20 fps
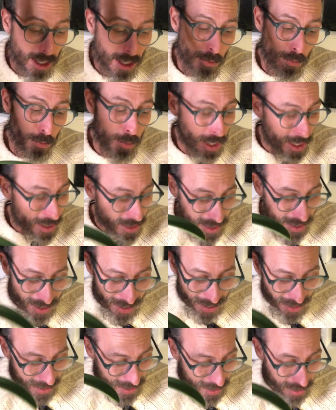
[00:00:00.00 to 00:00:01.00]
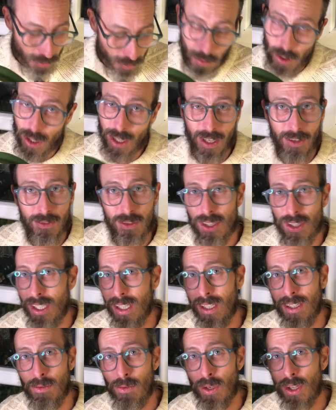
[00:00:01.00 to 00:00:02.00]
based on what I've
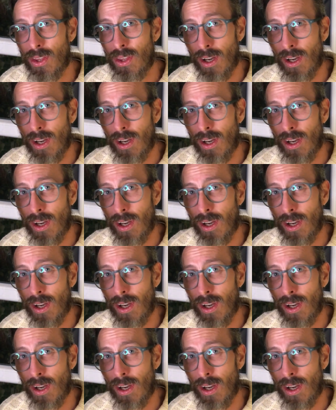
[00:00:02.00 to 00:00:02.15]
seen with